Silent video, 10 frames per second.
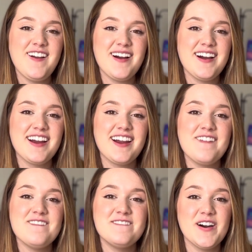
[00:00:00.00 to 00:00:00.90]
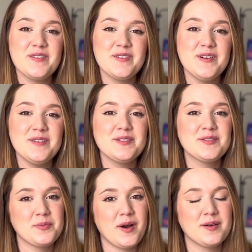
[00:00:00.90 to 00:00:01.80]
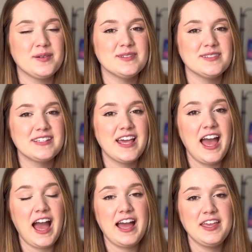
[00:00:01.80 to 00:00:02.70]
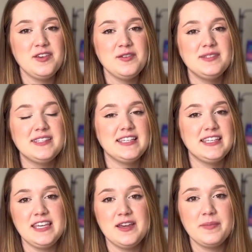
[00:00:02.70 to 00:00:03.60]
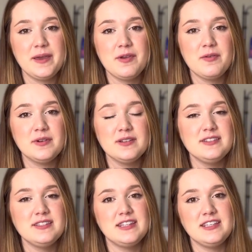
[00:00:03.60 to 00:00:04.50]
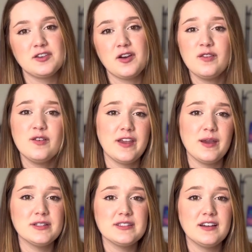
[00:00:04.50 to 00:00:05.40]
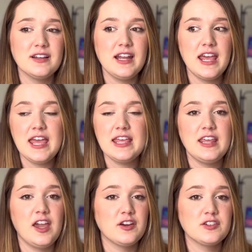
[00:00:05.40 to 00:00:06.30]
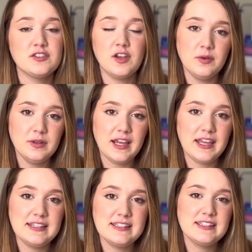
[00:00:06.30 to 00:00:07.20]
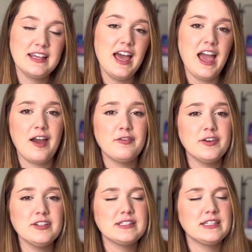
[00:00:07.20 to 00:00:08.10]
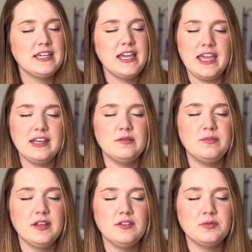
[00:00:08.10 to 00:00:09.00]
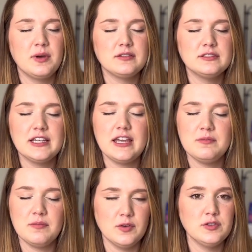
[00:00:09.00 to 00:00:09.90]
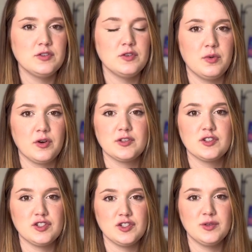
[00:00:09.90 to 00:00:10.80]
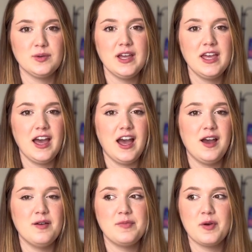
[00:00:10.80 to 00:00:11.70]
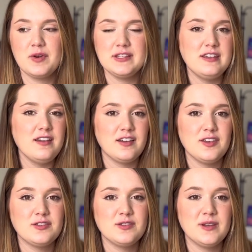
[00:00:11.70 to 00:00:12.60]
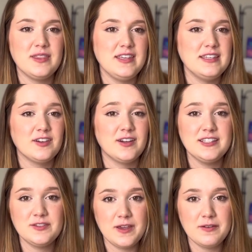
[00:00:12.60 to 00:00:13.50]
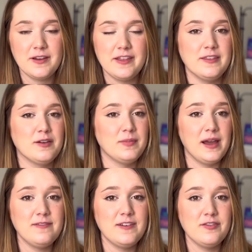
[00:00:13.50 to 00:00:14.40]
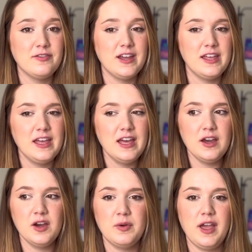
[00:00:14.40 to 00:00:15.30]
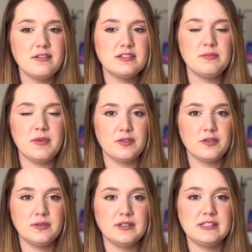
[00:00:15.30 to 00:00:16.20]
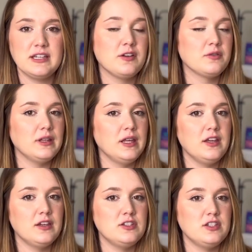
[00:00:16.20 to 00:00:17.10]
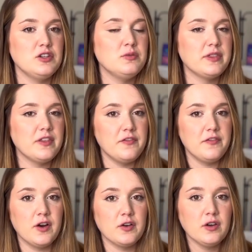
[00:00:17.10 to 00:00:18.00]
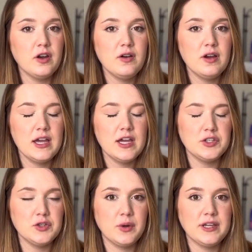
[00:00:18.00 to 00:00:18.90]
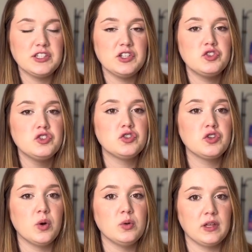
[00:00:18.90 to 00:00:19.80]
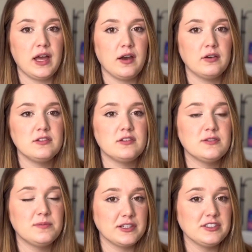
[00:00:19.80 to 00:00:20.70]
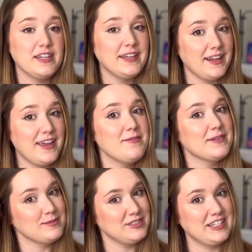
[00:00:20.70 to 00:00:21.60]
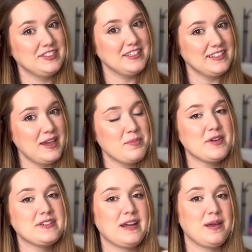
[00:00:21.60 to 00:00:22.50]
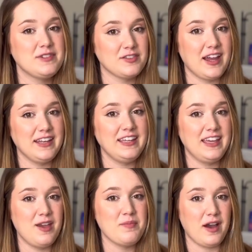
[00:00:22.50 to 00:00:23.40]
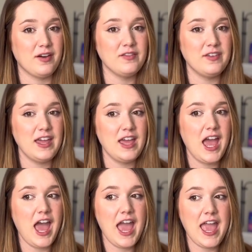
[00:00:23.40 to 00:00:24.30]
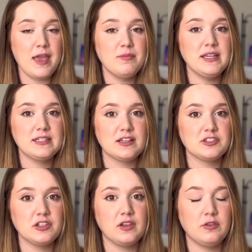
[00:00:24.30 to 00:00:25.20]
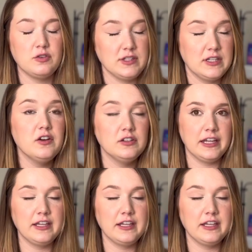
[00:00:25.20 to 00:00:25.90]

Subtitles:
are Velcro Swaddles. I use the Kia Baby ones. These are off of Amazon. They are so nice. At first, he hated being swaddled, and most newborns do. But once he got used to it, these are his favorite. They're my favorite. We have some other ones that are really good too, but the Velcro noise is so loud, especially at night when I'm changing diapers and I'm trying to get him out of it. It makes such a loud noise. I will